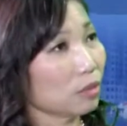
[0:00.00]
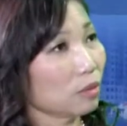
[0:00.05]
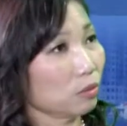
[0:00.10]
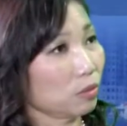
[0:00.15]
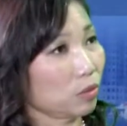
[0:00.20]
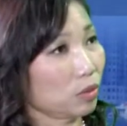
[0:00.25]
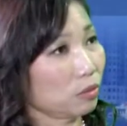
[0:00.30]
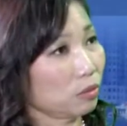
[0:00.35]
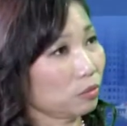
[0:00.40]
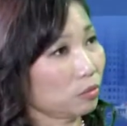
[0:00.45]

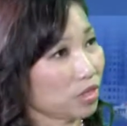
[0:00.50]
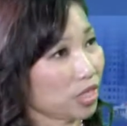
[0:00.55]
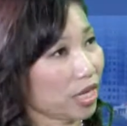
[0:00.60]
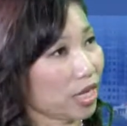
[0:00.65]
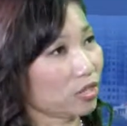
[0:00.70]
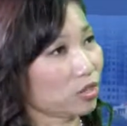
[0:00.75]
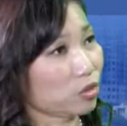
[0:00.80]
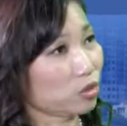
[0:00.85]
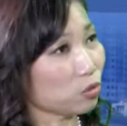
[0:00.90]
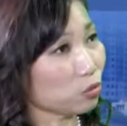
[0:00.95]
which
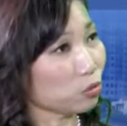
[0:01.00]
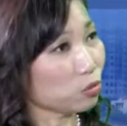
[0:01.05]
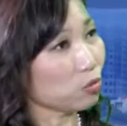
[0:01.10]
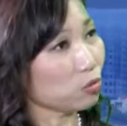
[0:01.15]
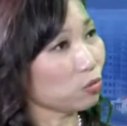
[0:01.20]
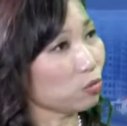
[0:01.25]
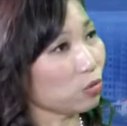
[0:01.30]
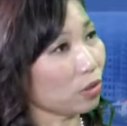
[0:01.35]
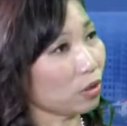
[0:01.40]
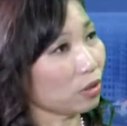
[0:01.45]
has
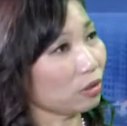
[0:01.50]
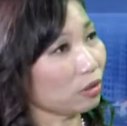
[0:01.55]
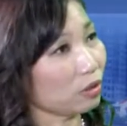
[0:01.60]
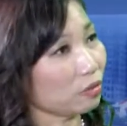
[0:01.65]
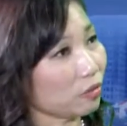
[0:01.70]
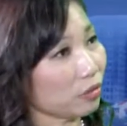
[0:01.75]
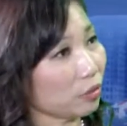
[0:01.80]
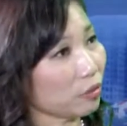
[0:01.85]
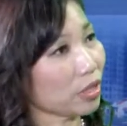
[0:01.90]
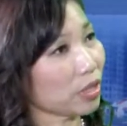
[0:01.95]
two
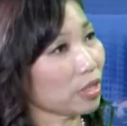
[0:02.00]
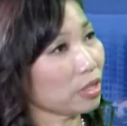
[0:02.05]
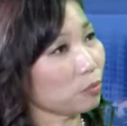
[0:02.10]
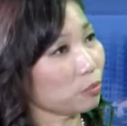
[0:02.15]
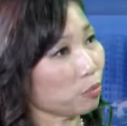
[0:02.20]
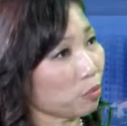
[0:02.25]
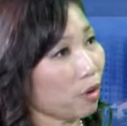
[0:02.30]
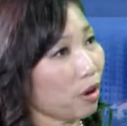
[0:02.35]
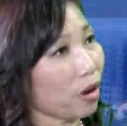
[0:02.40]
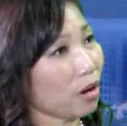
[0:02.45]
very
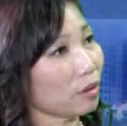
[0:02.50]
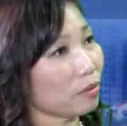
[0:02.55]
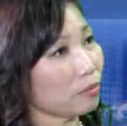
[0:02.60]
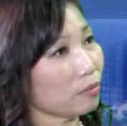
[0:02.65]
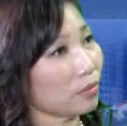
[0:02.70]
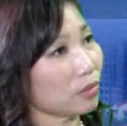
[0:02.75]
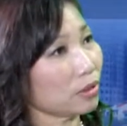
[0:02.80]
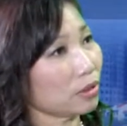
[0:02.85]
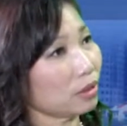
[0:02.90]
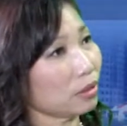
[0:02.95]

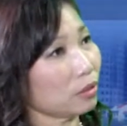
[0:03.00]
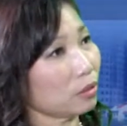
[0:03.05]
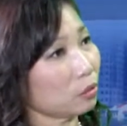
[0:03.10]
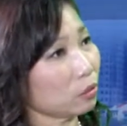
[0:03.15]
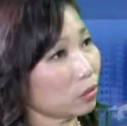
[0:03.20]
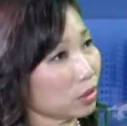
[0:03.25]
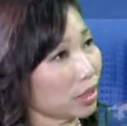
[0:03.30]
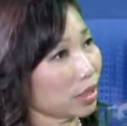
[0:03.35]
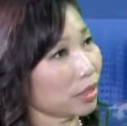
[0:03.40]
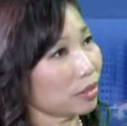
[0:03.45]
prime
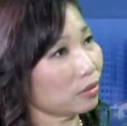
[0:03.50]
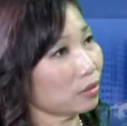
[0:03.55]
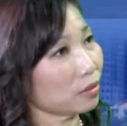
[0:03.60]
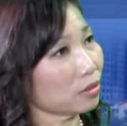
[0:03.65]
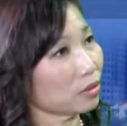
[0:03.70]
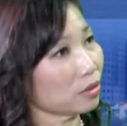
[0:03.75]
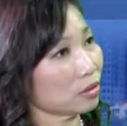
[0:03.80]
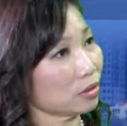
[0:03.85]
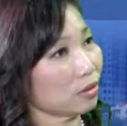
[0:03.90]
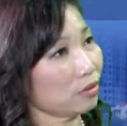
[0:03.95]

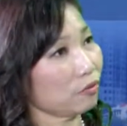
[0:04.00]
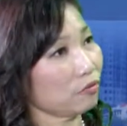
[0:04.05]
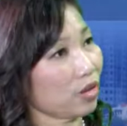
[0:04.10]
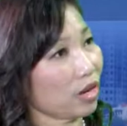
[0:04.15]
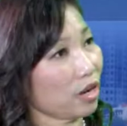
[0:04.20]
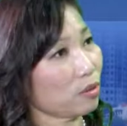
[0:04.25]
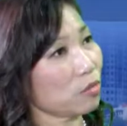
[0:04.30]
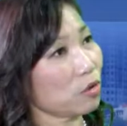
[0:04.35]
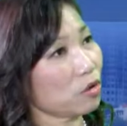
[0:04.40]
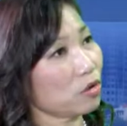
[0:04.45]
hotels, the
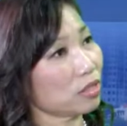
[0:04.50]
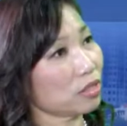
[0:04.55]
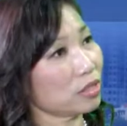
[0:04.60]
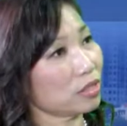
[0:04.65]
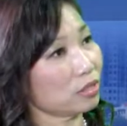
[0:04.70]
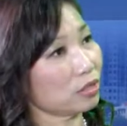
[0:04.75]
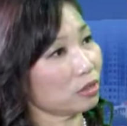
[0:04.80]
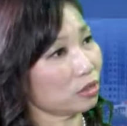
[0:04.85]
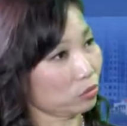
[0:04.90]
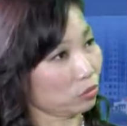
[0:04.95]

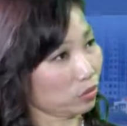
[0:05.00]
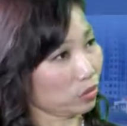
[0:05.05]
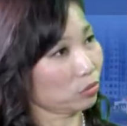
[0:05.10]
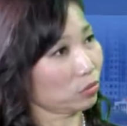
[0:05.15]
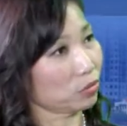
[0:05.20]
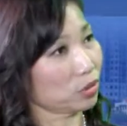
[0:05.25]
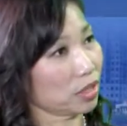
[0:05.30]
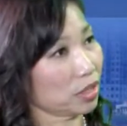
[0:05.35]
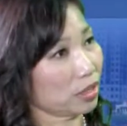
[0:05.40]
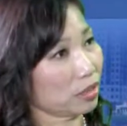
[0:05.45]
Fairmont and the
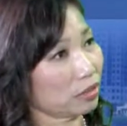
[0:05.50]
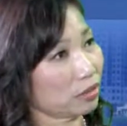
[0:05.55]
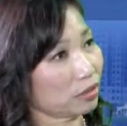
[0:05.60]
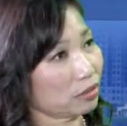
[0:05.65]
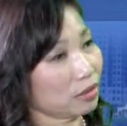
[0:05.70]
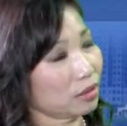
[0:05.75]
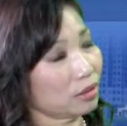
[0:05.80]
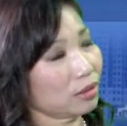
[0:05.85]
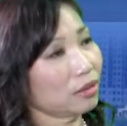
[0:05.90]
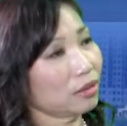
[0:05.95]
Swissôtel.